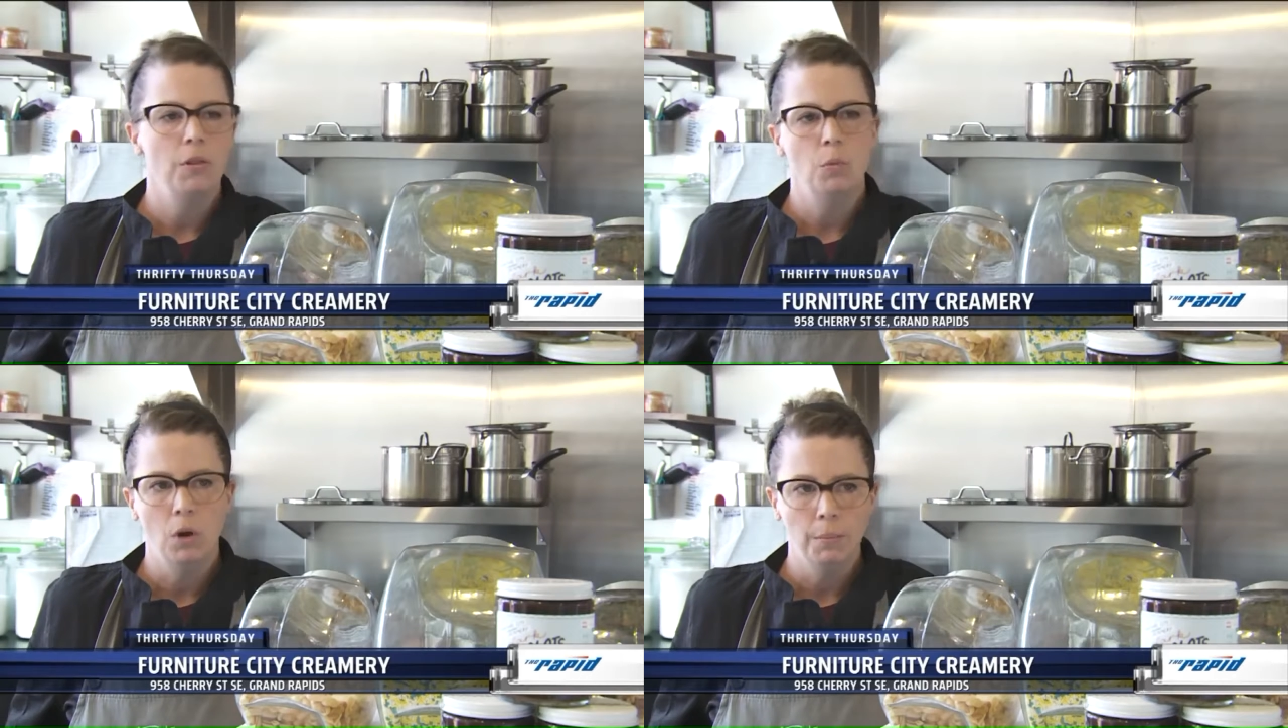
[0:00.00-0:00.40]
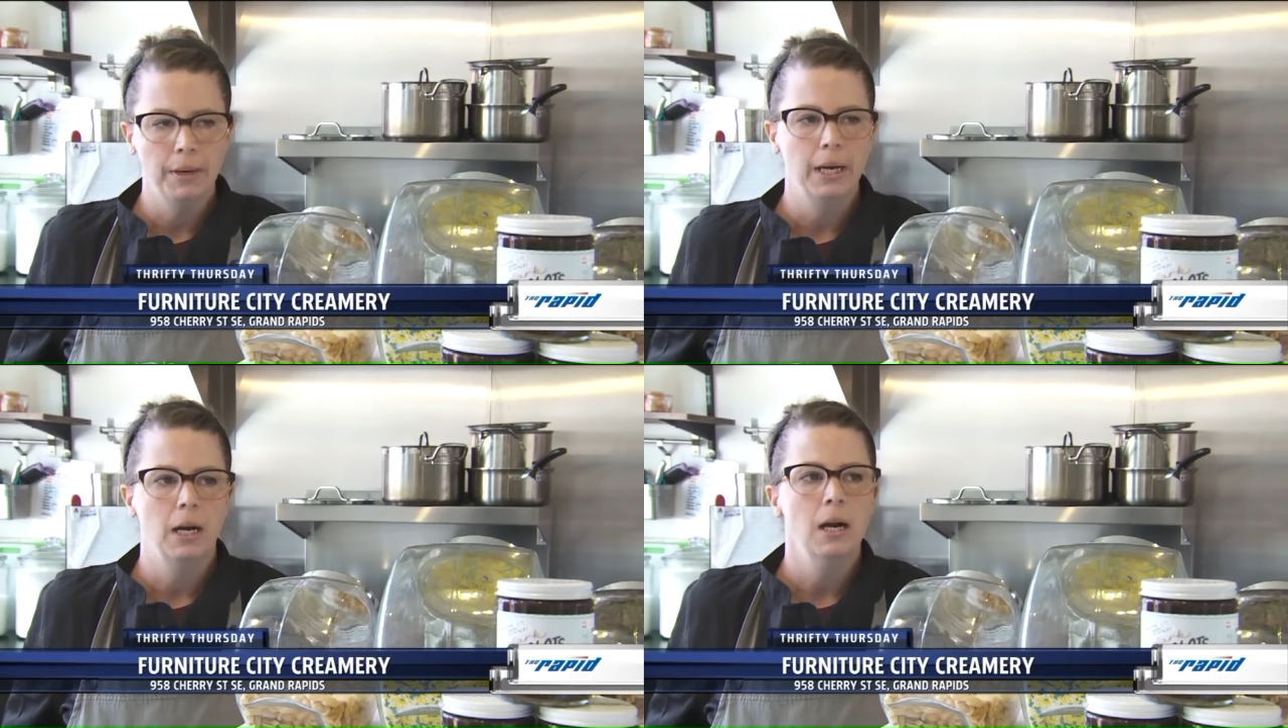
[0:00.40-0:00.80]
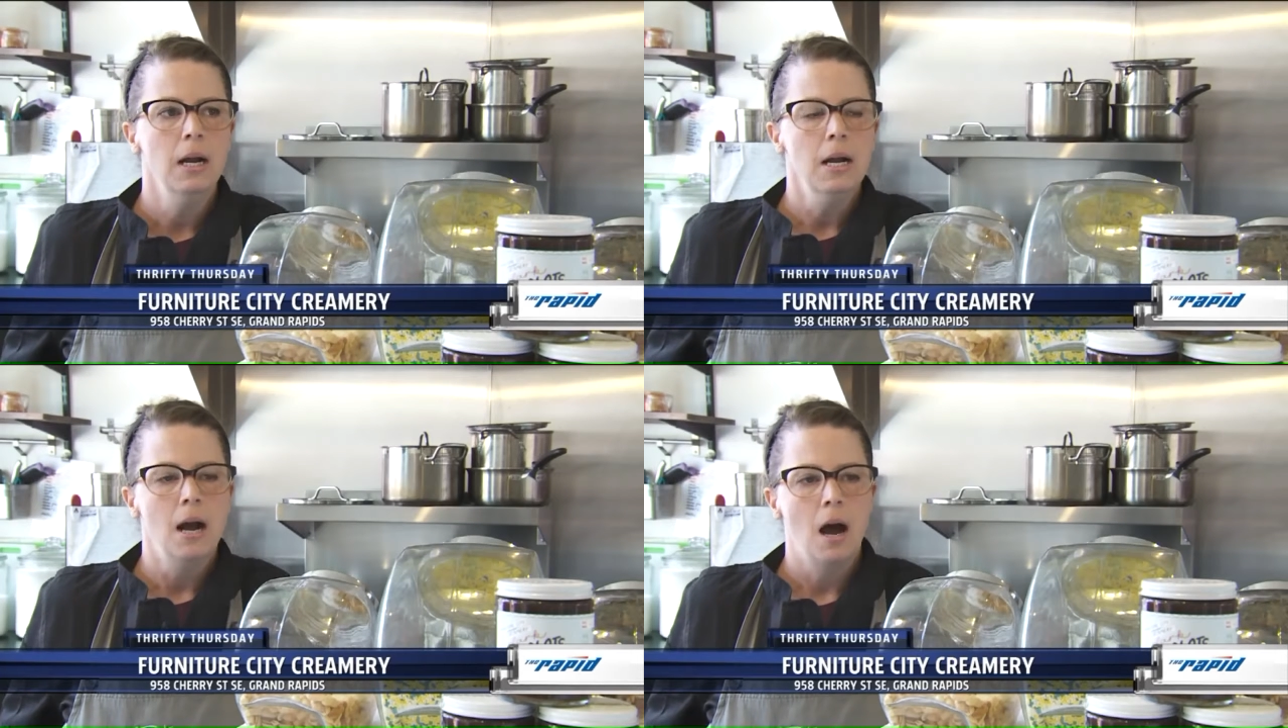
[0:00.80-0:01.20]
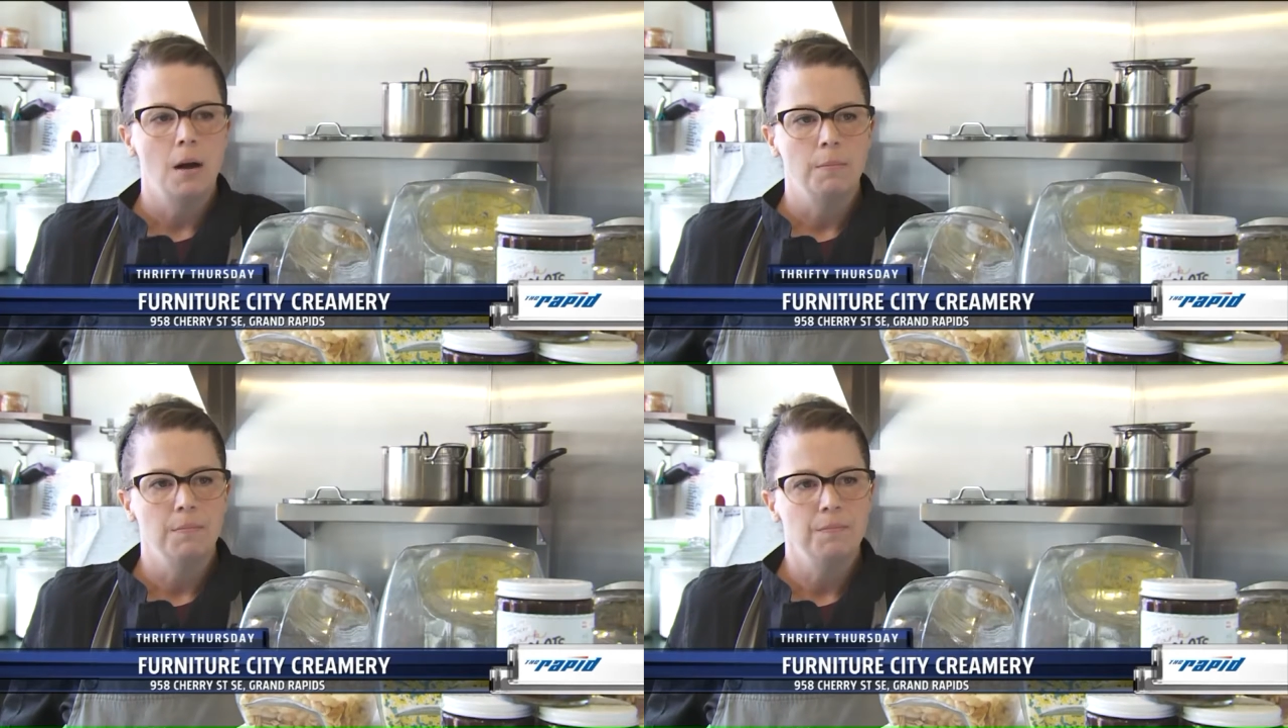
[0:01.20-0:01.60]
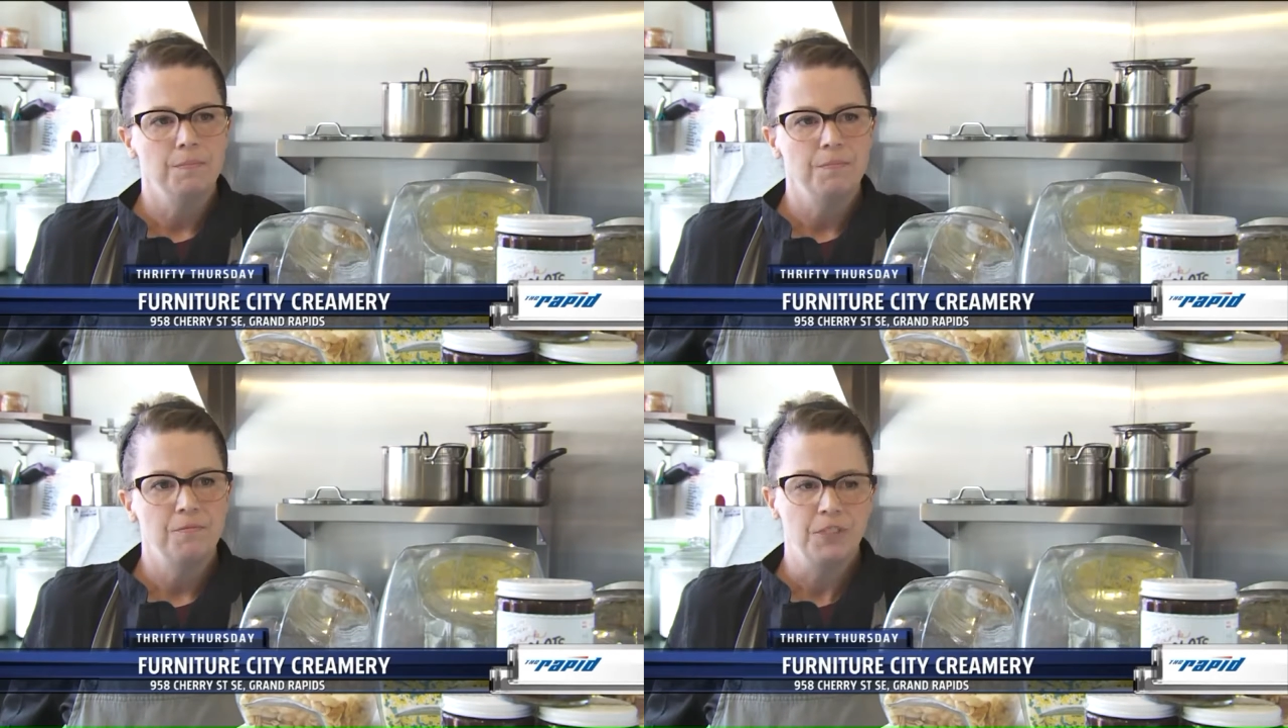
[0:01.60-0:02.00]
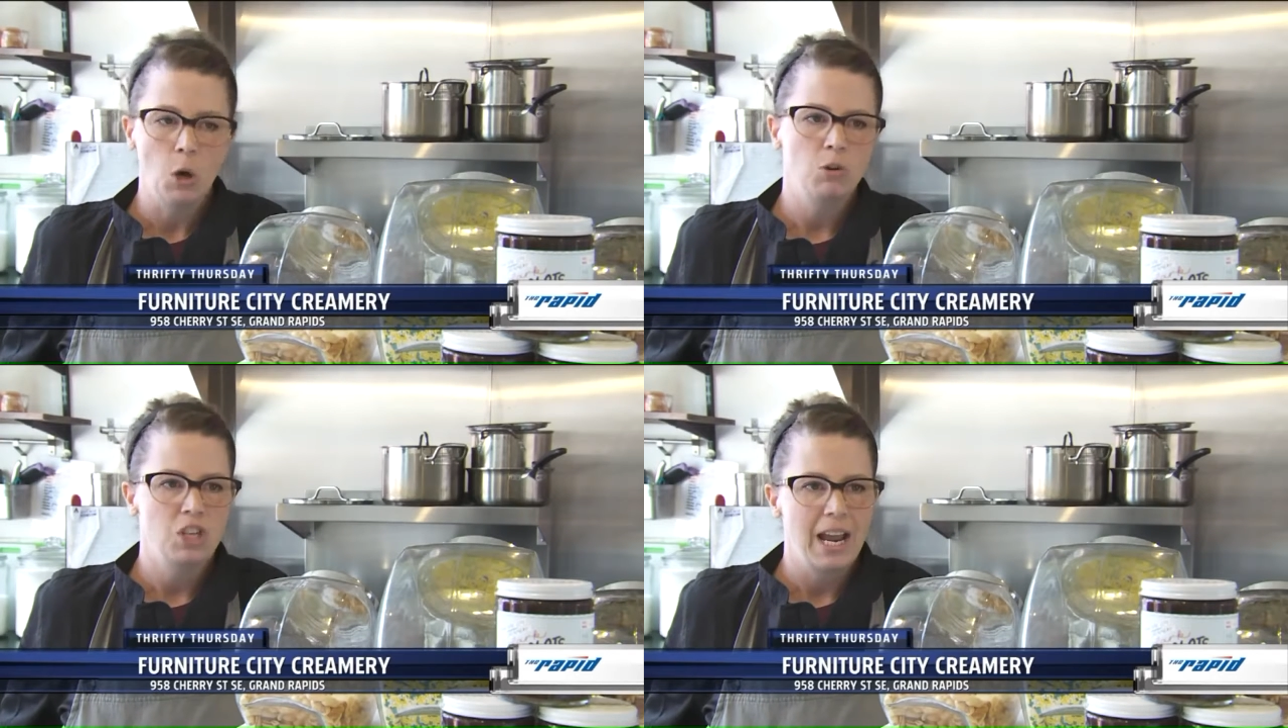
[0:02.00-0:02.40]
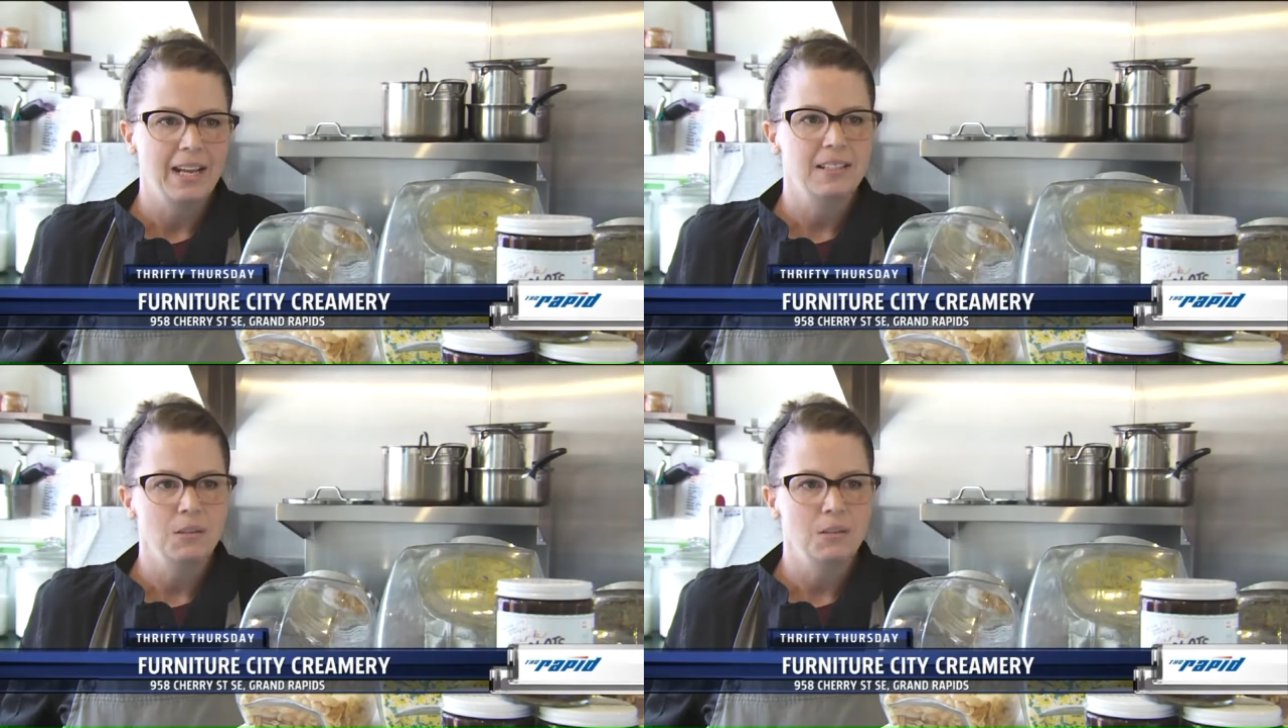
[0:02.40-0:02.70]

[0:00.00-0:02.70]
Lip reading: the root beer, float shakes,